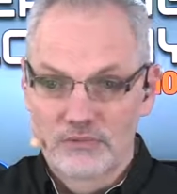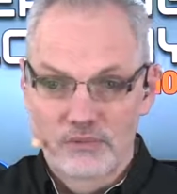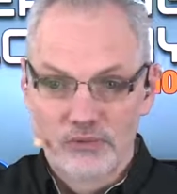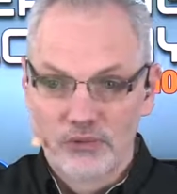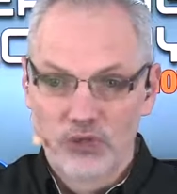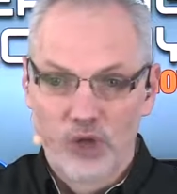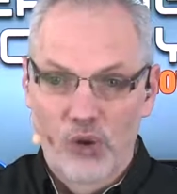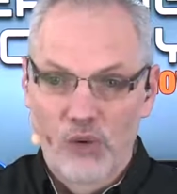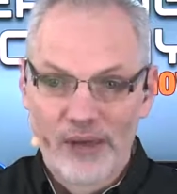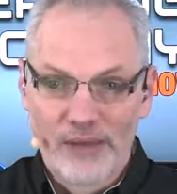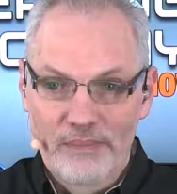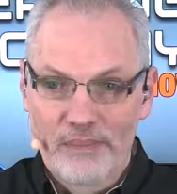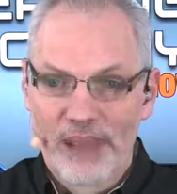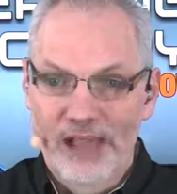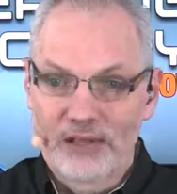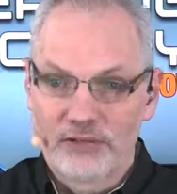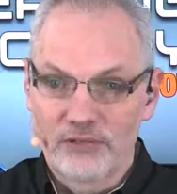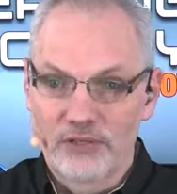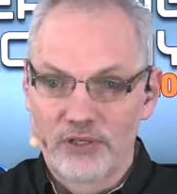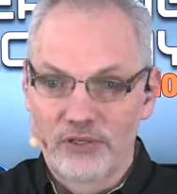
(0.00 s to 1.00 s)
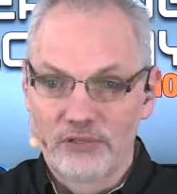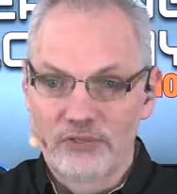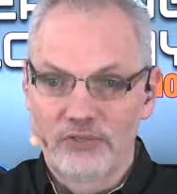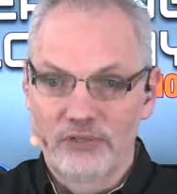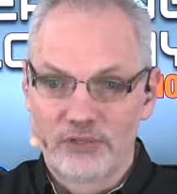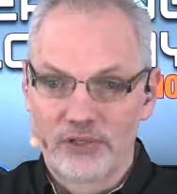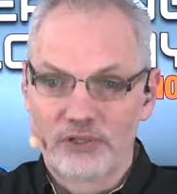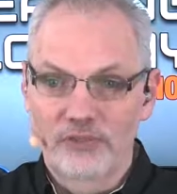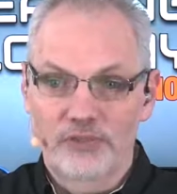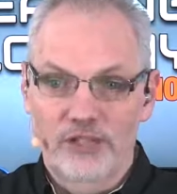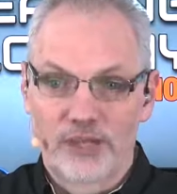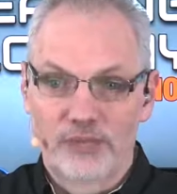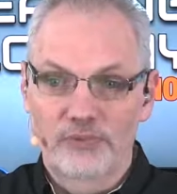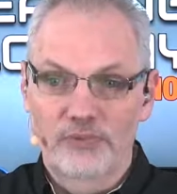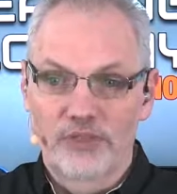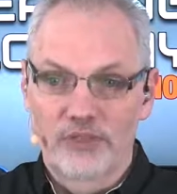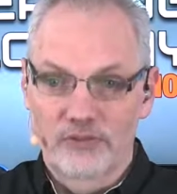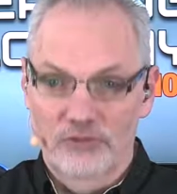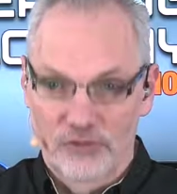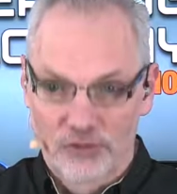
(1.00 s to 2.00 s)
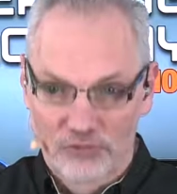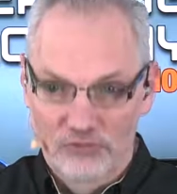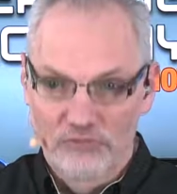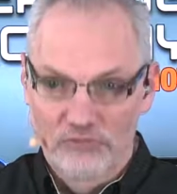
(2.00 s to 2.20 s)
low end macros or those types of things.